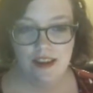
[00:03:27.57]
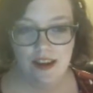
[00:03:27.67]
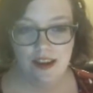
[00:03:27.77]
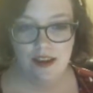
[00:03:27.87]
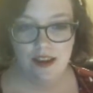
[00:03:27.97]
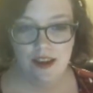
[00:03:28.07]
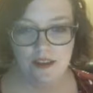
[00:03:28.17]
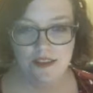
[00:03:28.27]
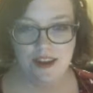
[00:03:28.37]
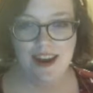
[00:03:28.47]

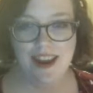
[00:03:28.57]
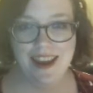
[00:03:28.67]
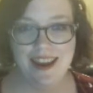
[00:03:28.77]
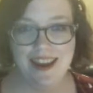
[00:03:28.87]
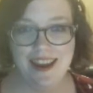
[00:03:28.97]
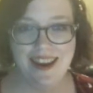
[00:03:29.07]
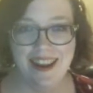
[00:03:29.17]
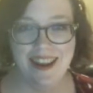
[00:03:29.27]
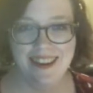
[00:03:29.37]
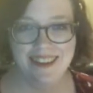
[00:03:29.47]
after I edit
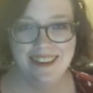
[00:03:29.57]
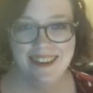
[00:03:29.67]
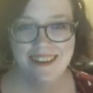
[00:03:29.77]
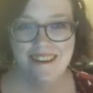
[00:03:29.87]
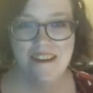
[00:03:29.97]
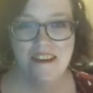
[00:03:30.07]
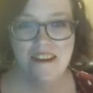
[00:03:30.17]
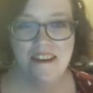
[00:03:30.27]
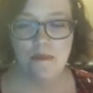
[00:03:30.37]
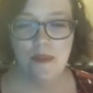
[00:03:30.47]
it.
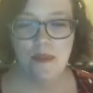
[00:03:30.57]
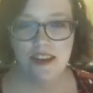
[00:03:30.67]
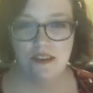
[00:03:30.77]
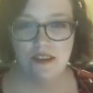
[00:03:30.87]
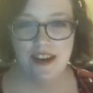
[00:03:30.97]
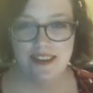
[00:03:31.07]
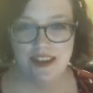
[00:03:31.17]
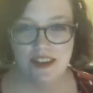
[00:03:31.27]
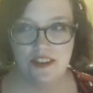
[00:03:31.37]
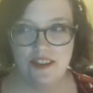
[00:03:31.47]
Otherwise,
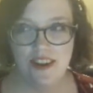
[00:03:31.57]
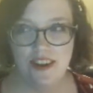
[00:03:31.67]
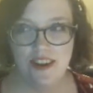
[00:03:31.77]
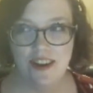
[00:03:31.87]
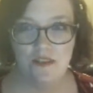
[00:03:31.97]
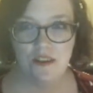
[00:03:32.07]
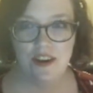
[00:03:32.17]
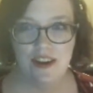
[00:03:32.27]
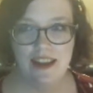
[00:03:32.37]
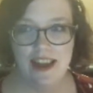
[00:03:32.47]
I just talked
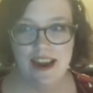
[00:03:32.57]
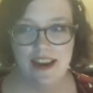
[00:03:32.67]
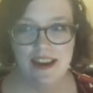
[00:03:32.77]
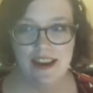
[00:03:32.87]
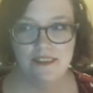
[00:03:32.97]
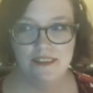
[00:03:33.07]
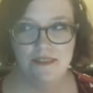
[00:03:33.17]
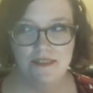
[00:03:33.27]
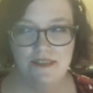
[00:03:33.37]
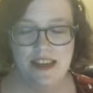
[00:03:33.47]
for like
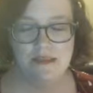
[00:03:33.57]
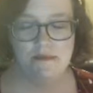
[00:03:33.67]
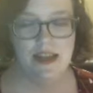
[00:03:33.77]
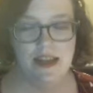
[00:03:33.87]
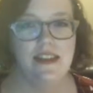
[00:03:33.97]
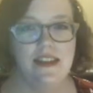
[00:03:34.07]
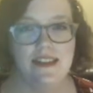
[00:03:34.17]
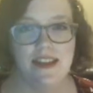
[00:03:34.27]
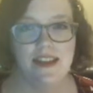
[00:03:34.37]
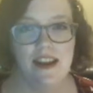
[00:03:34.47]
15
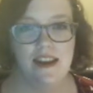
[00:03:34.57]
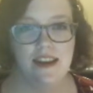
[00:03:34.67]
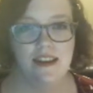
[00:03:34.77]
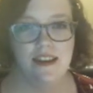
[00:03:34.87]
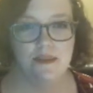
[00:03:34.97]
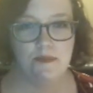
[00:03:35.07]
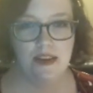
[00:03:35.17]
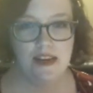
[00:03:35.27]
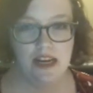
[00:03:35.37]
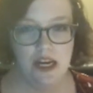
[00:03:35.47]
minutes and it's
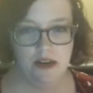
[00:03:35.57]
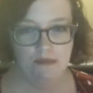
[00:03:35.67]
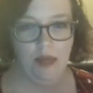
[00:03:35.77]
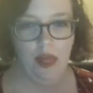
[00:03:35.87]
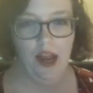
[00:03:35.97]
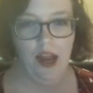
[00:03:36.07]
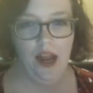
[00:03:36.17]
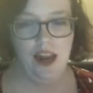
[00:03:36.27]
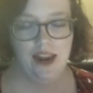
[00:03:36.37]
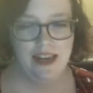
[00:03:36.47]
been
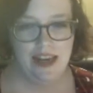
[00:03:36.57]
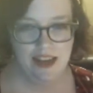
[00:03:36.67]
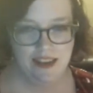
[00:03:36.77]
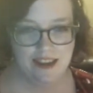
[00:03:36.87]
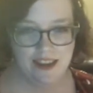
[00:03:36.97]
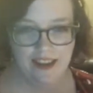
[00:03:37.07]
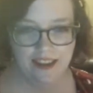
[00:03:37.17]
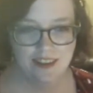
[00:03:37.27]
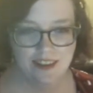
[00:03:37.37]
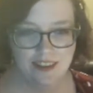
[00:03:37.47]

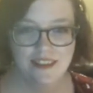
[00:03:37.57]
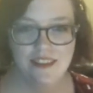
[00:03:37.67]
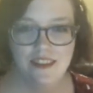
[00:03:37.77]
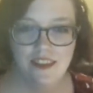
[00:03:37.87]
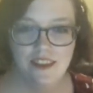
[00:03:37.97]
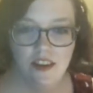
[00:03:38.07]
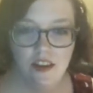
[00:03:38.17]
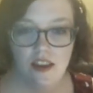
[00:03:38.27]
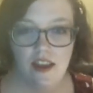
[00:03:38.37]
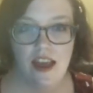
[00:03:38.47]
nothing.
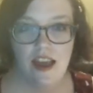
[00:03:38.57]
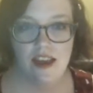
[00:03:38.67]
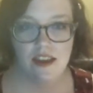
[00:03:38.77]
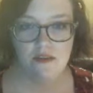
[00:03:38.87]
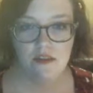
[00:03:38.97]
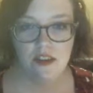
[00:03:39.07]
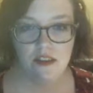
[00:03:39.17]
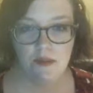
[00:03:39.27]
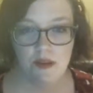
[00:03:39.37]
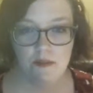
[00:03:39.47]
And
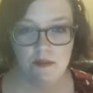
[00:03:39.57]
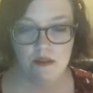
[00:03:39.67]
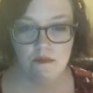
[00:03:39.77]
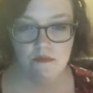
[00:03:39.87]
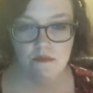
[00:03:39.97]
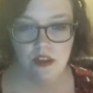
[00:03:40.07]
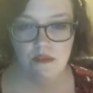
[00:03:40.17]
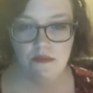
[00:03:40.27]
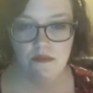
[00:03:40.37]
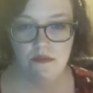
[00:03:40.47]
really blippy and
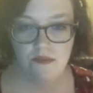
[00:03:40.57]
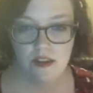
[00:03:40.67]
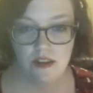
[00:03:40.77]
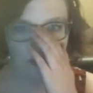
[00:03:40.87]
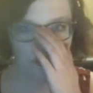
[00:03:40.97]
really fucking